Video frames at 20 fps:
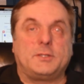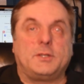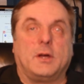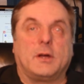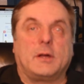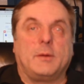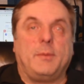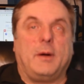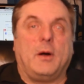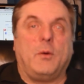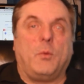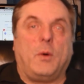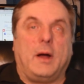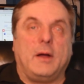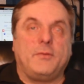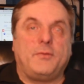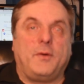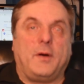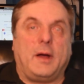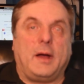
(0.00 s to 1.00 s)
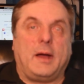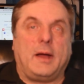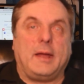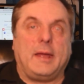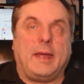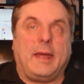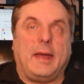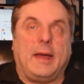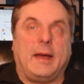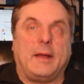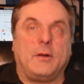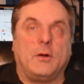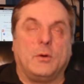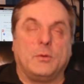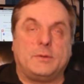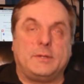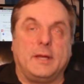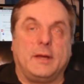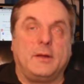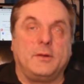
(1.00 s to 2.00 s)
talk about Wi-Fi at
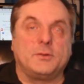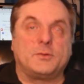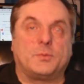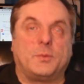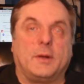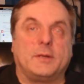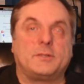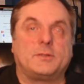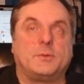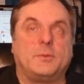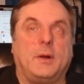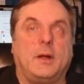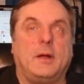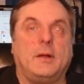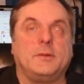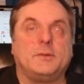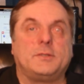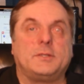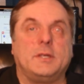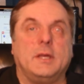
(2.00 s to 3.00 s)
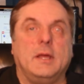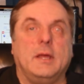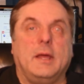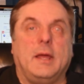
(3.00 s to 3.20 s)
hotels, restaurants,